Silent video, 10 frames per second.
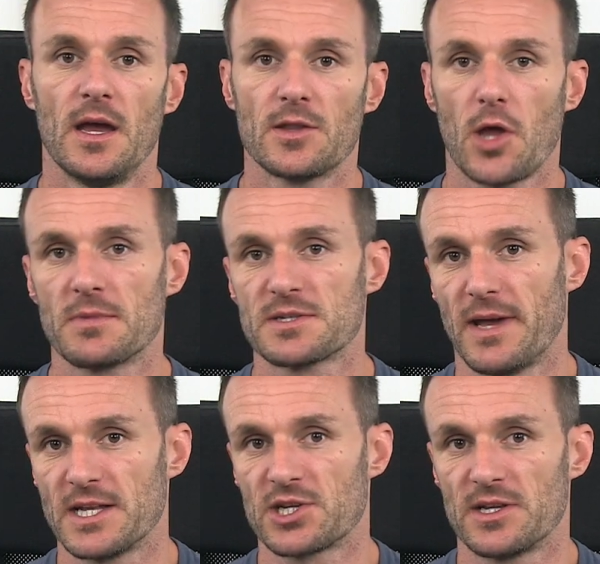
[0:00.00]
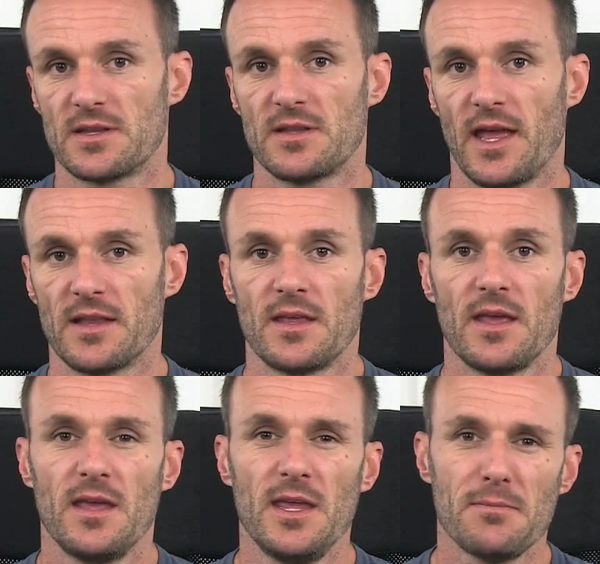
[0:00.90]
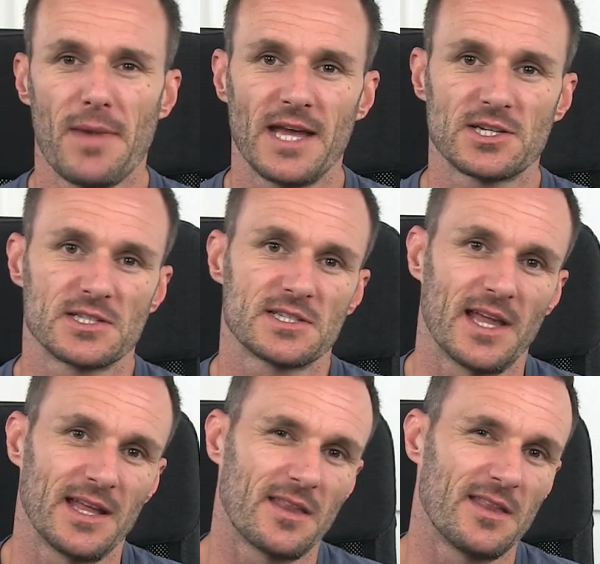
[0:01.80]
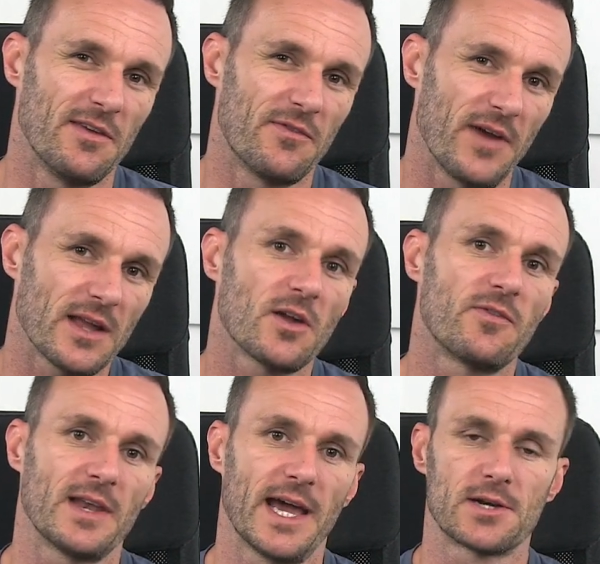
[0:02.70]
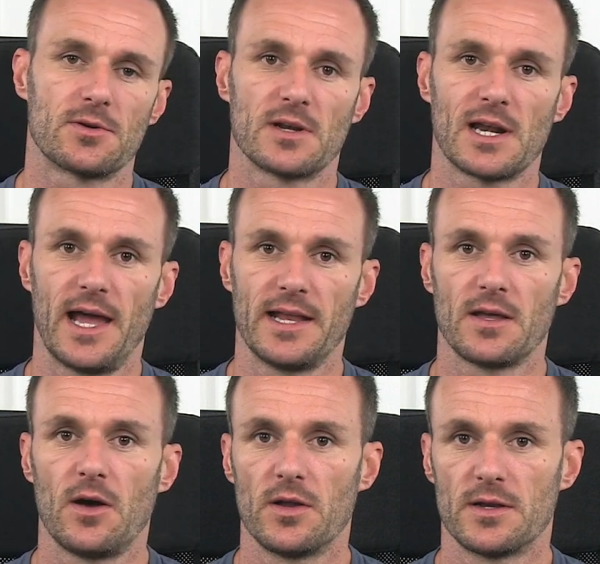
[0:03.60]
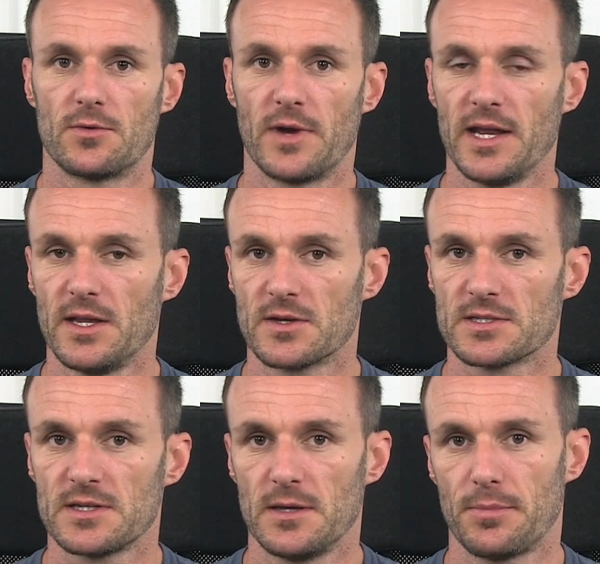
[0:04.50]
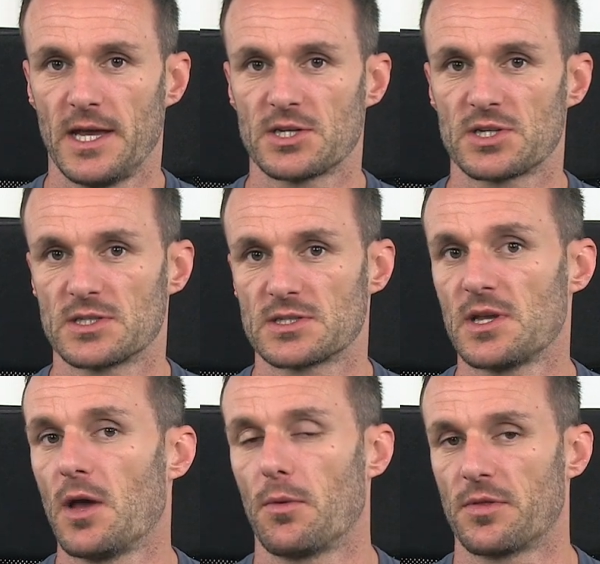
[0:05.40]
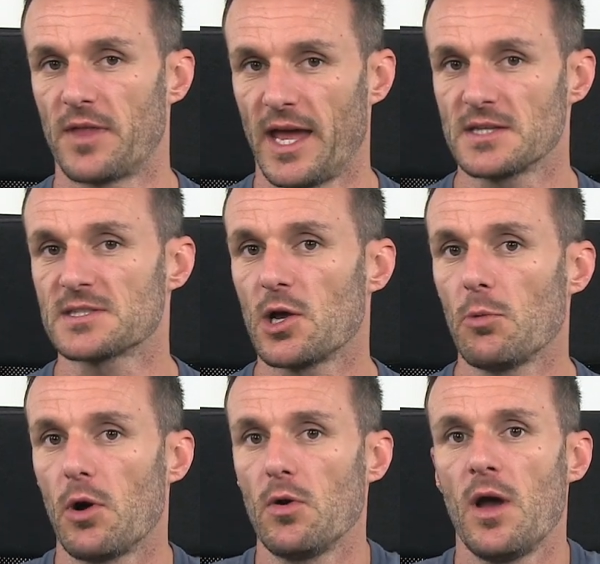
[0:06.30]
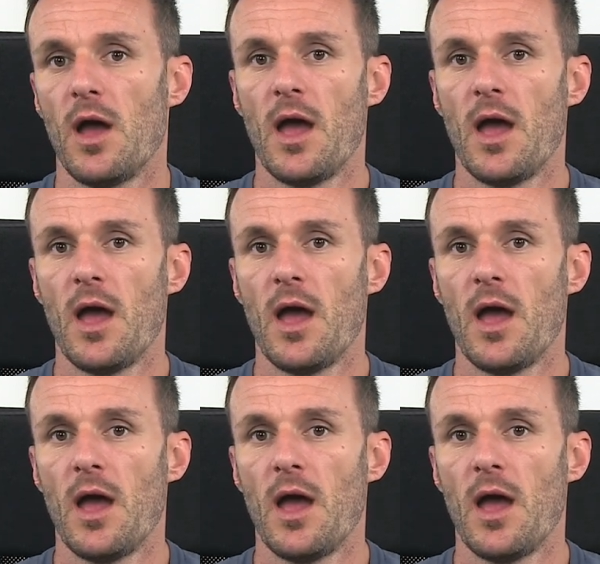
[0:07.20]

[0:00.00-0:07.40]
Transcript: Thomas mentioned that he imagines that the effect of a lateral glide on the radius in patients with tennis elbow